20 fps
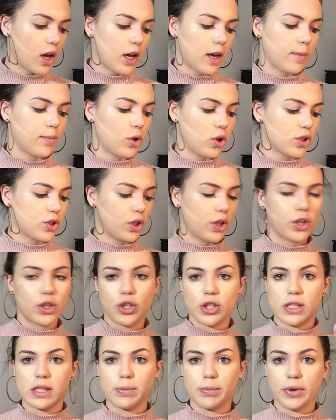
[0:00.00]
I'm also going to
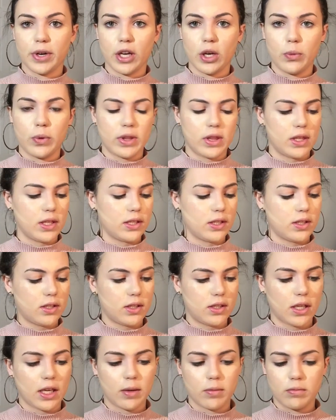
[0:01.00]
just spray it with this
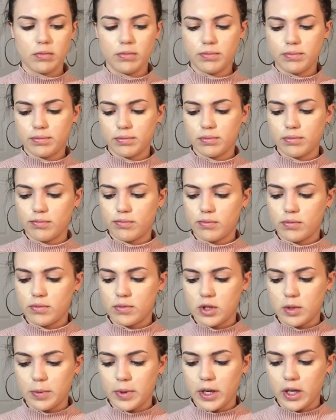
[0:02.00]
same
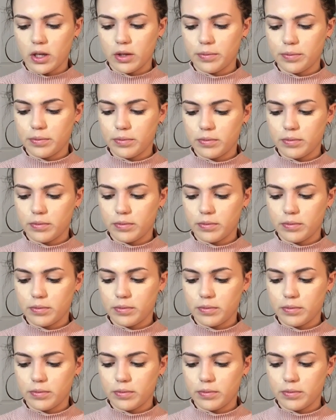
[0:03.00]
spray.